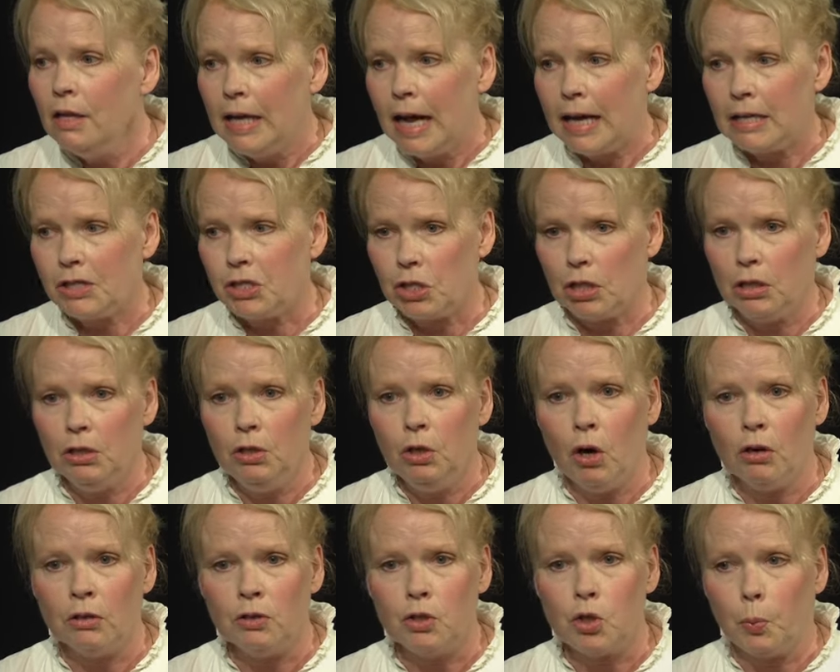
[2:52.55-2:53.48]
as to
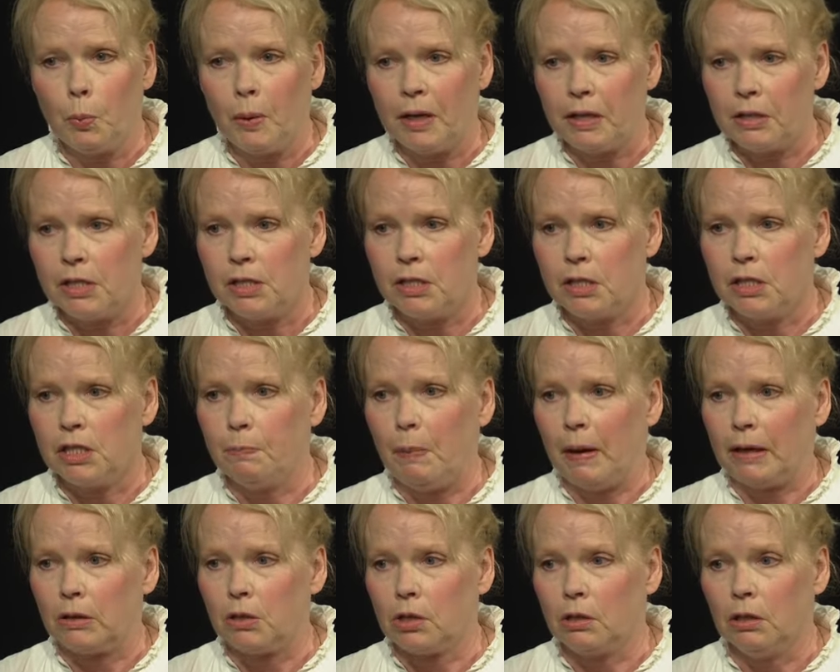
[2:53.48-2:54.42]
long to witness the
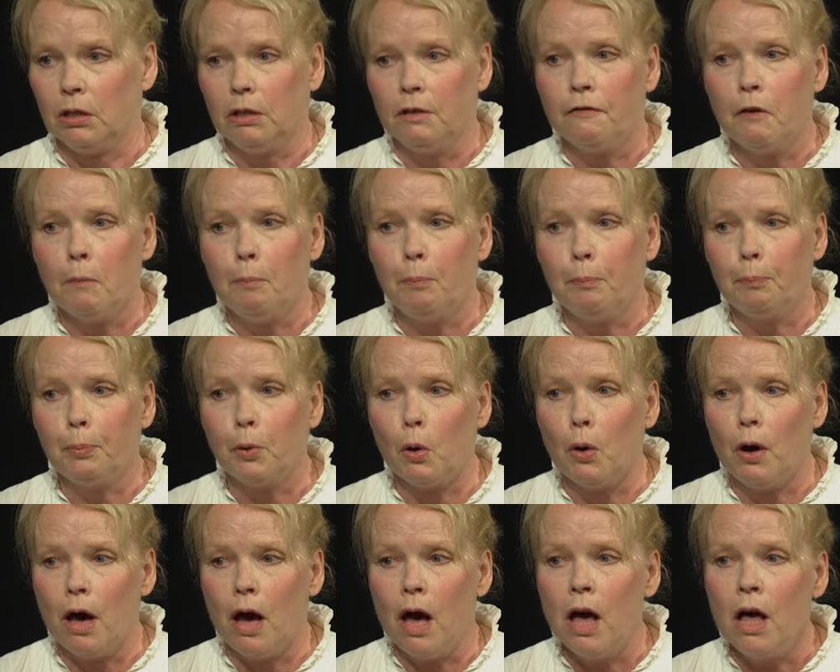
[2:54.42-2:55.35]
spectacle of a
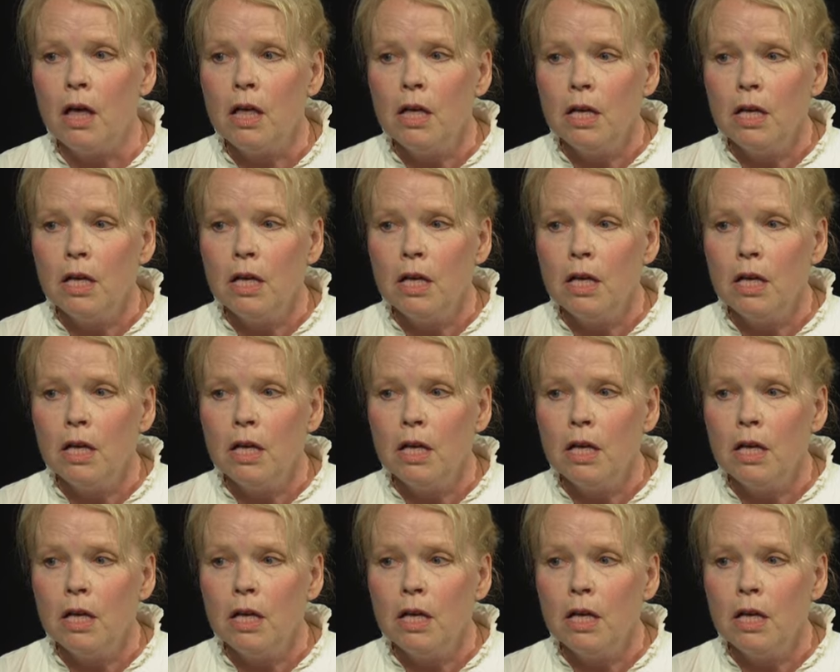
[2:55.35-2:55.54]
poor,